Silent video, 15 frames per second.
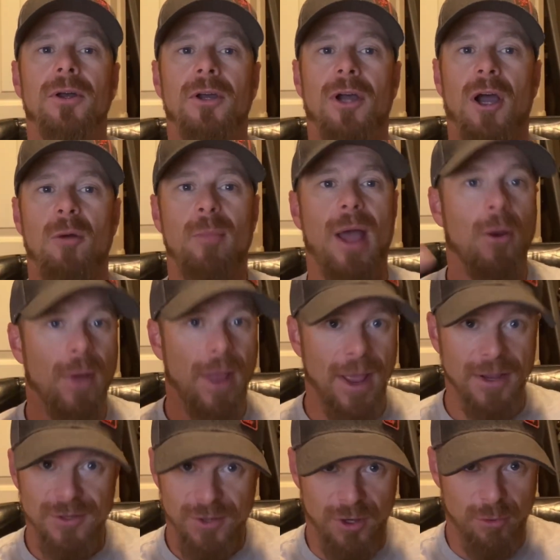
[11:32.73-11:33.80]
about
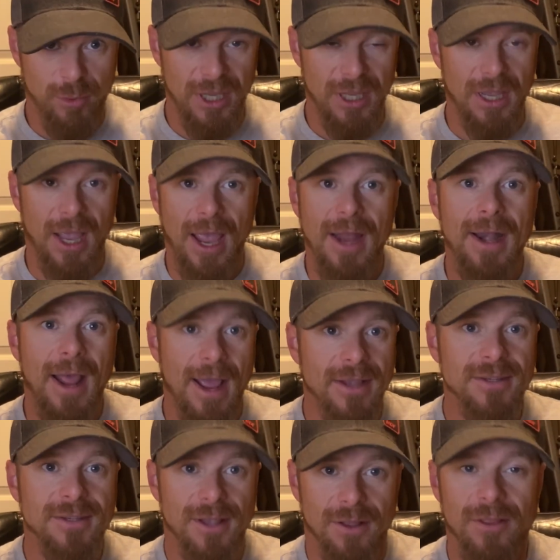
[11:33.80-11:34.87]
XRP and
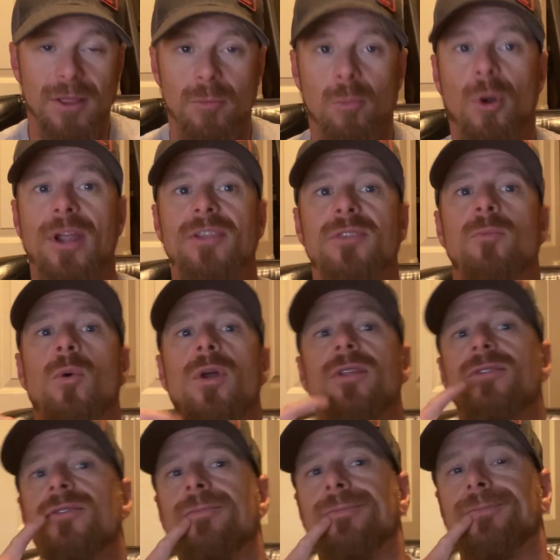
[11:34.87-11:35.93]
XLM price
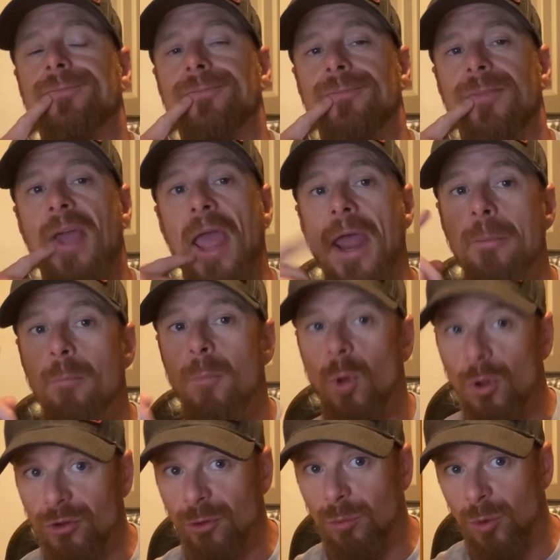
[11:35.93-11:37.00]
points, and
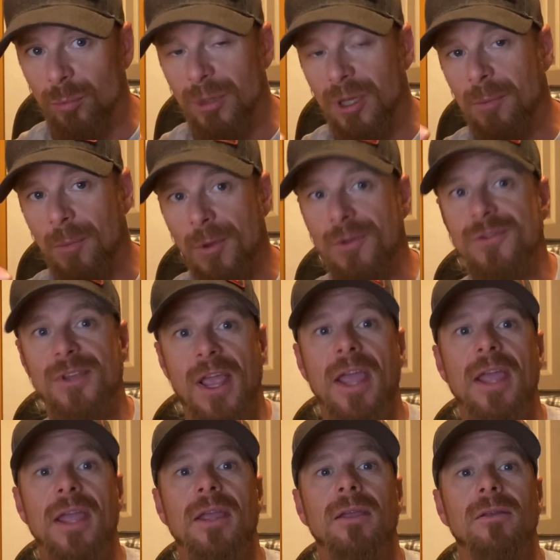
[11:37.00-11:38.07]
multiple people
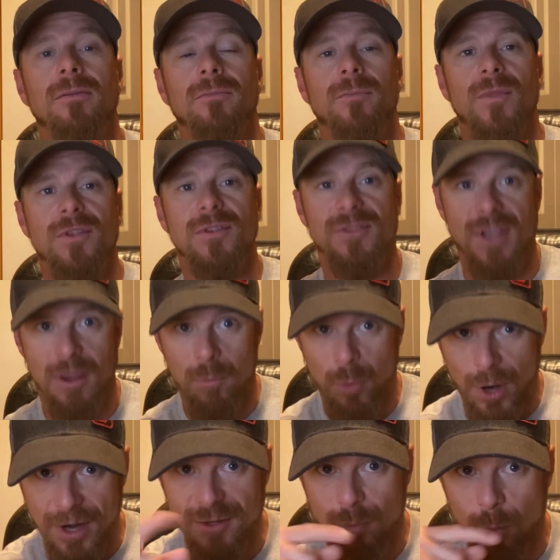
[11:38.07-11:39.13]
saying the same
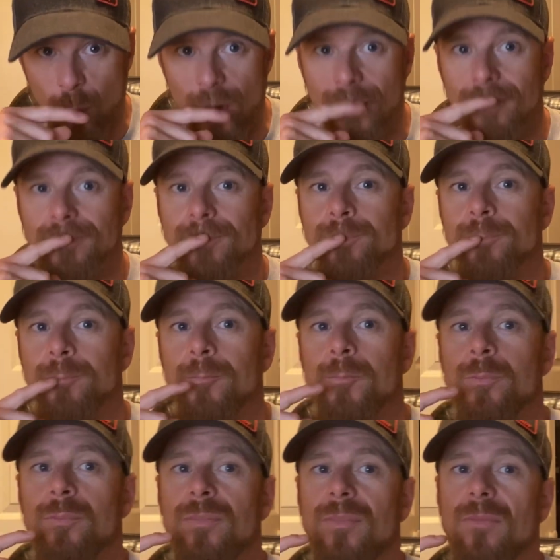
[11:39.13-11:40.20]
price point.
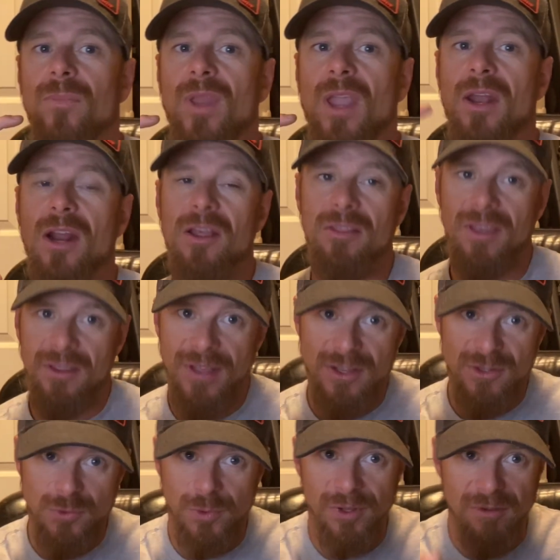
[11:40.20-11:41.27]
And I think
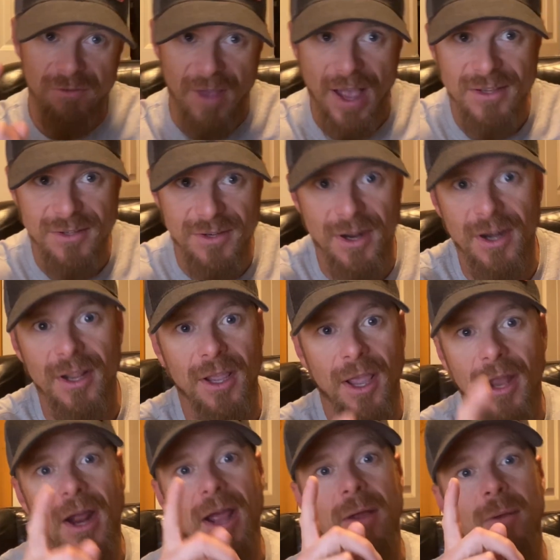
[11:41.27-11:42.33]
that's really fascinating.
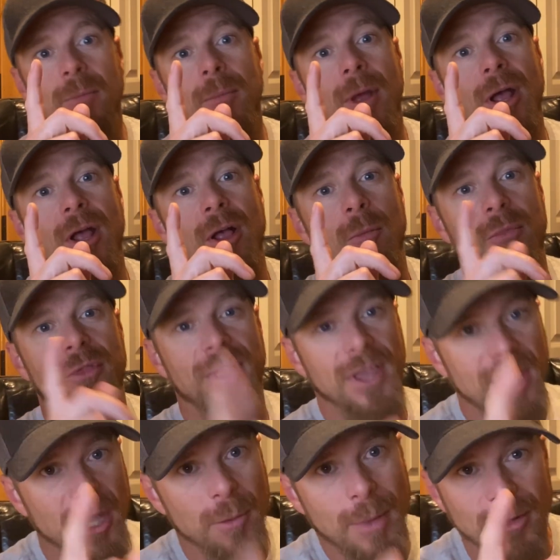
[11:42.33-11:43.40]
And I'm
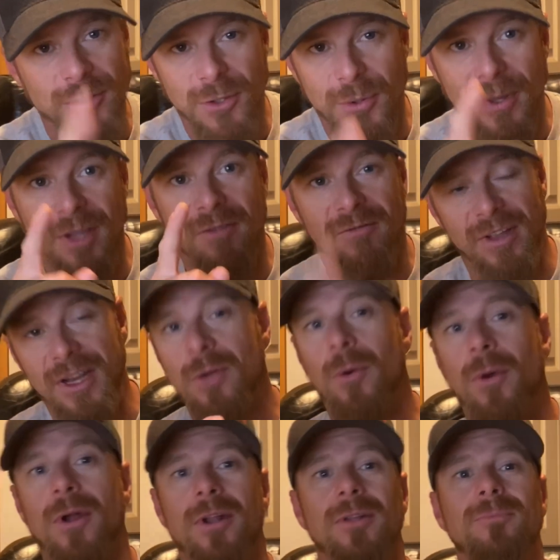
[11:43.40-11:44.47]
thinking about doing a video
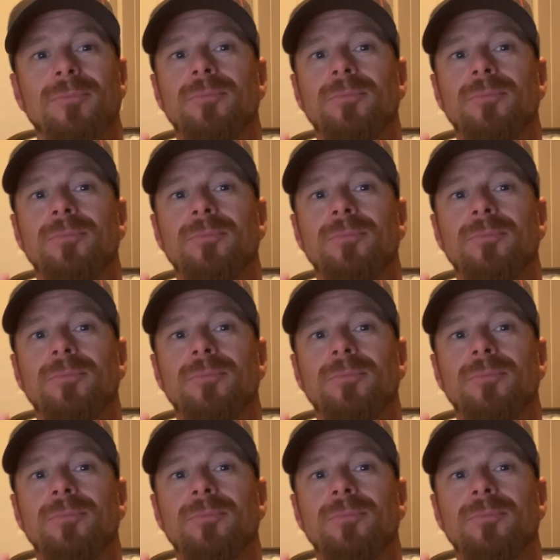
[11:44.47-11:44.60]
on it